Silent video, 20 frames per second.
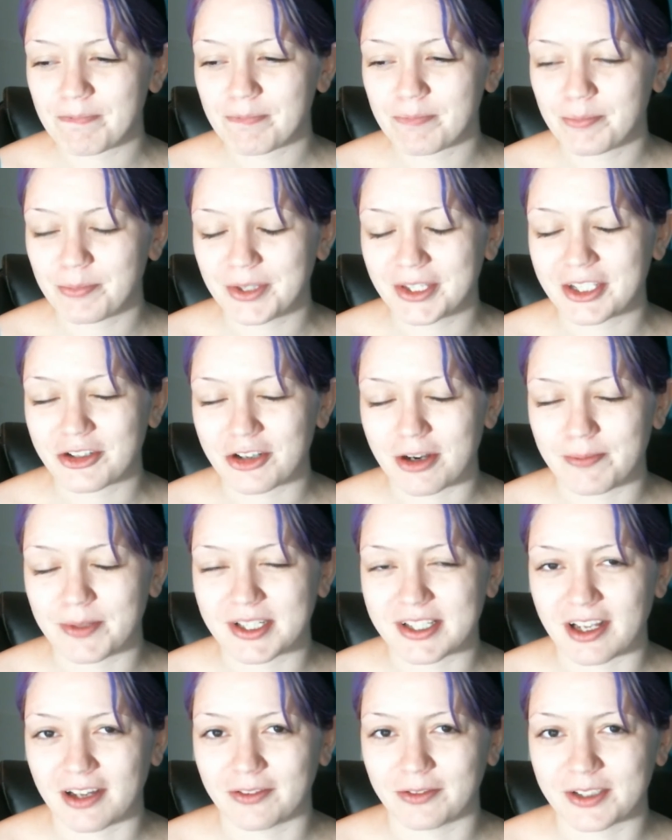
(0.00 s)
But the trip
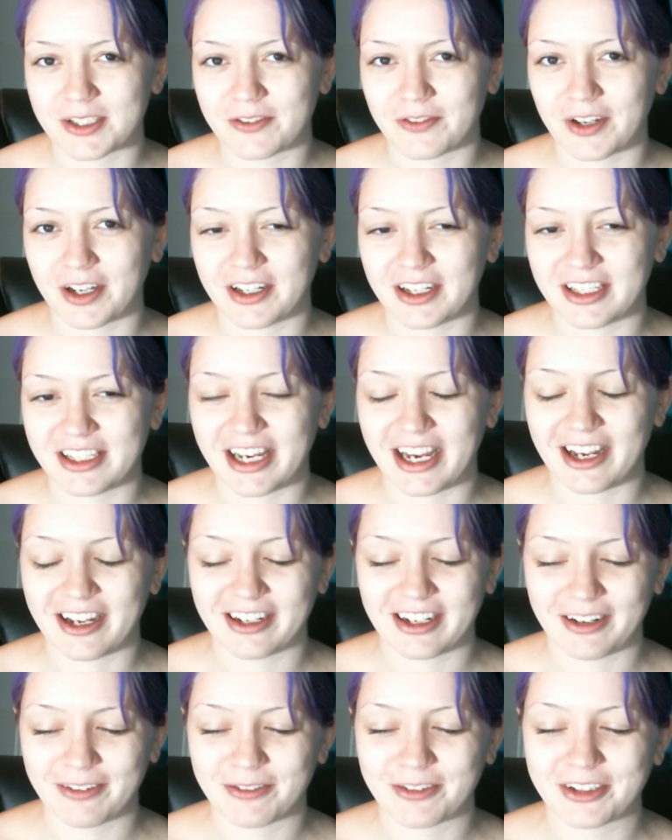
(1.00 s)
itself was fun. And yeah,
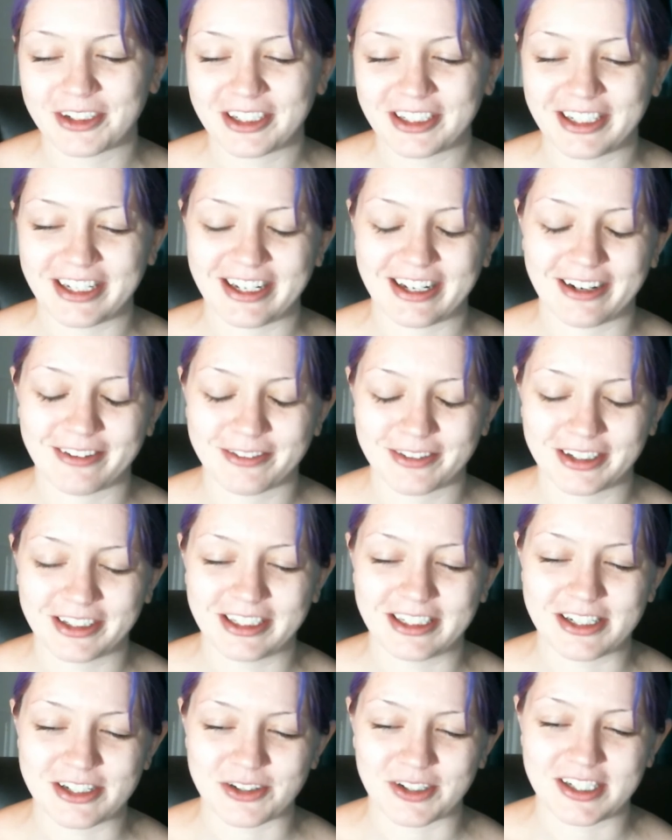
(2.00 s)
I really
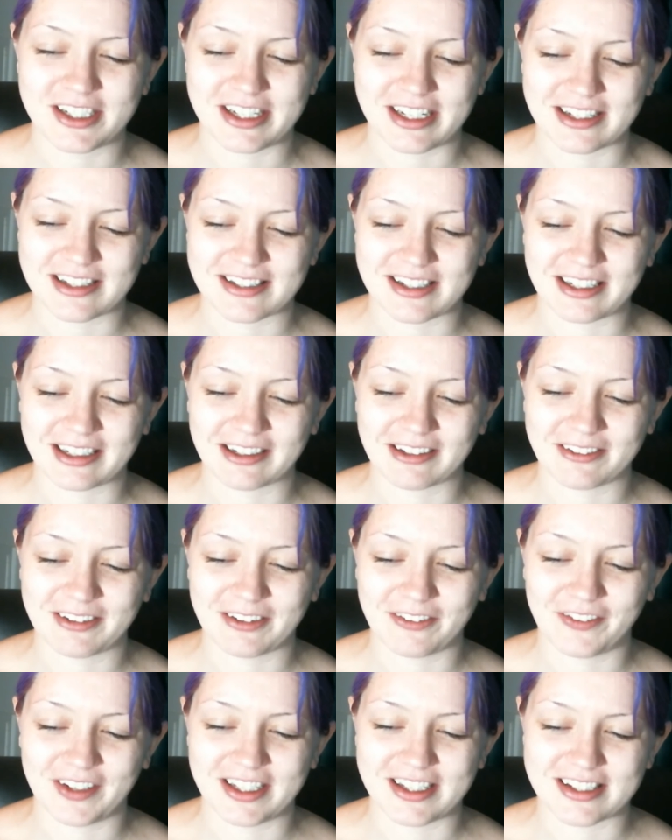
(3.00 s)
enjoyed dancing
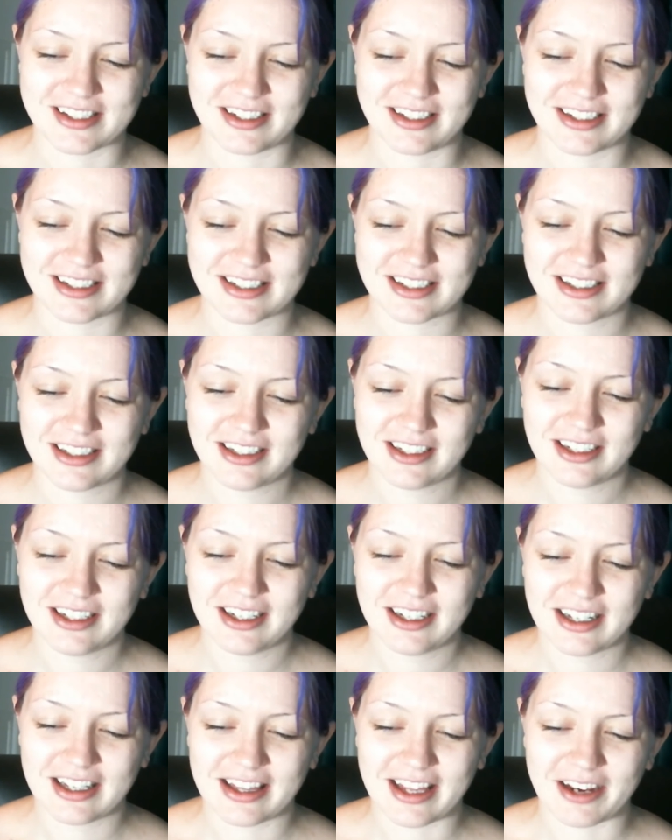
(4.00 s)
with Vincent
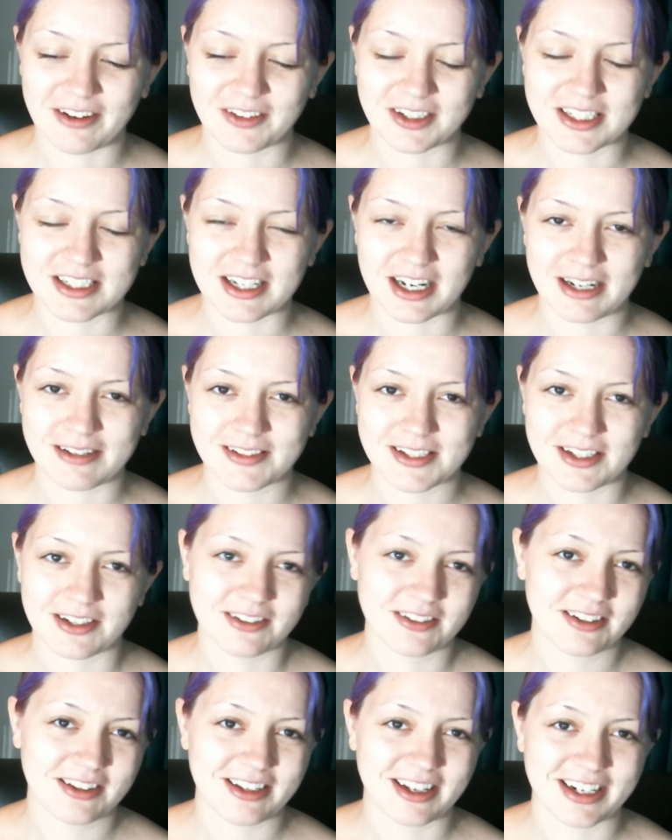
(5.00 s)
that one time. So
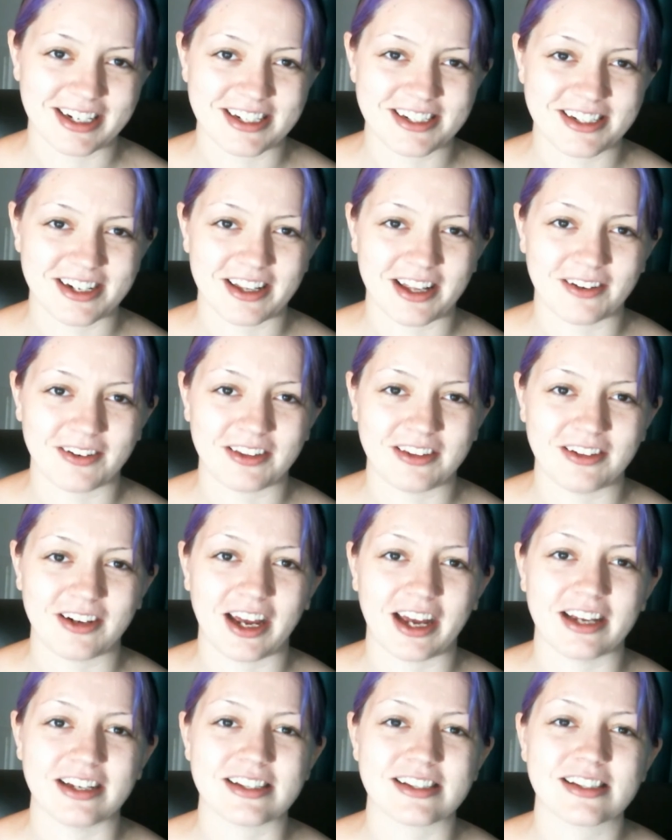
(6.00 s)
thought I'd share that with you
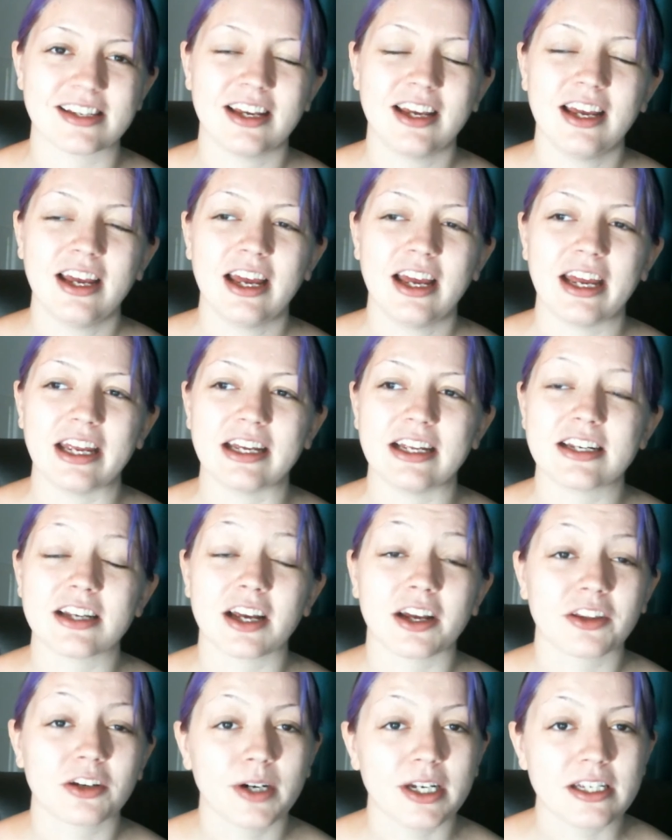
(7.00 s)
guys. And
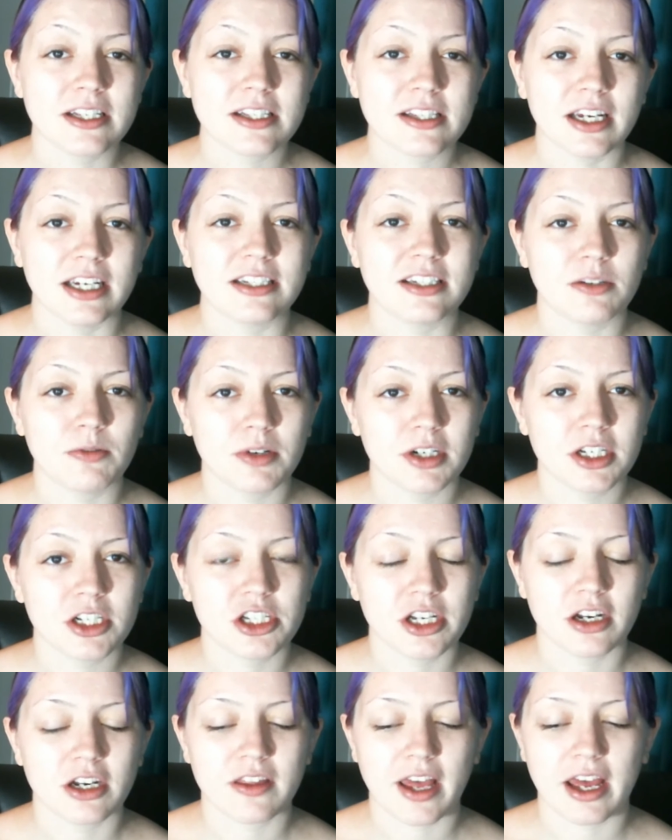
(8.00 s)
otherwise, I did want to
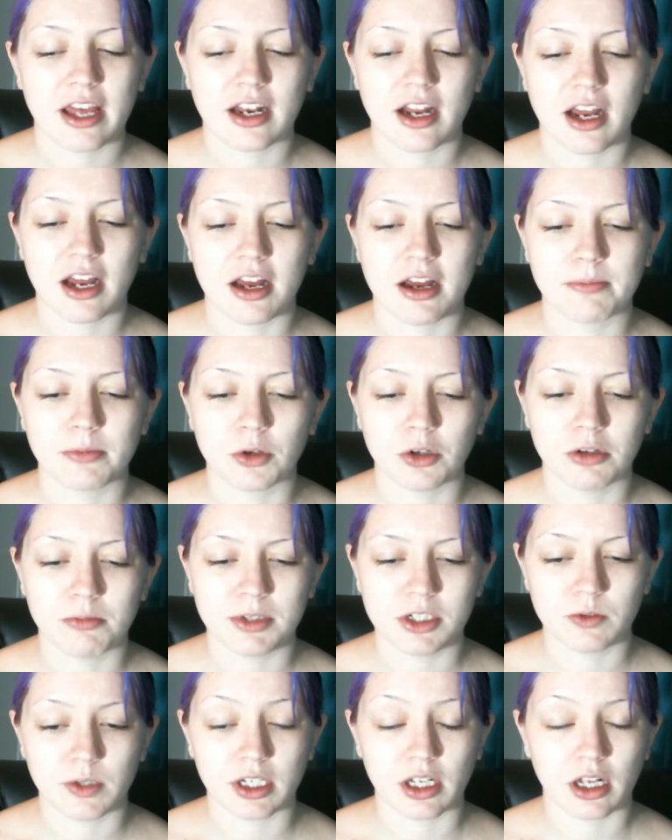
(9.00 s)
share that I'm going to be
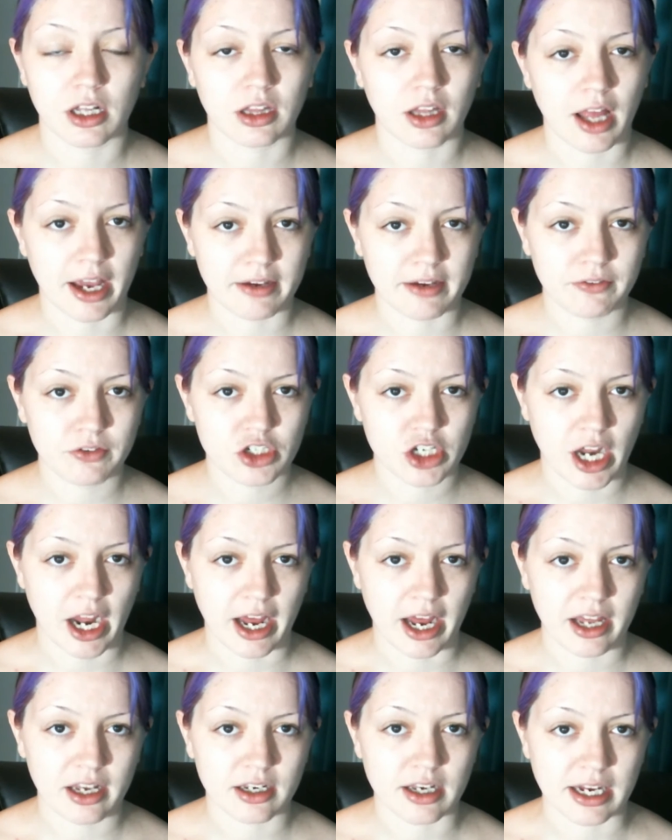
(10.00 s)
doing a live
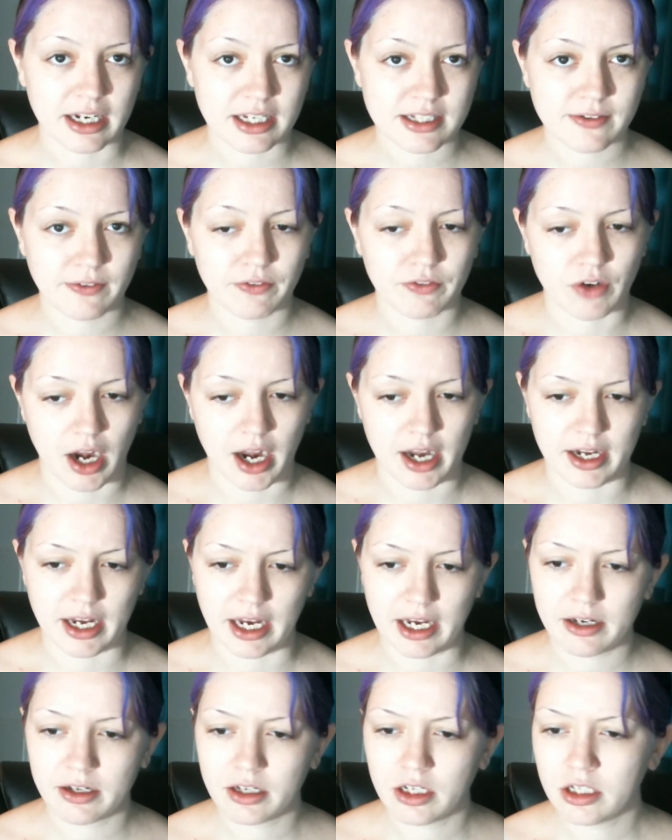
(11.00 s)
chat next Friday.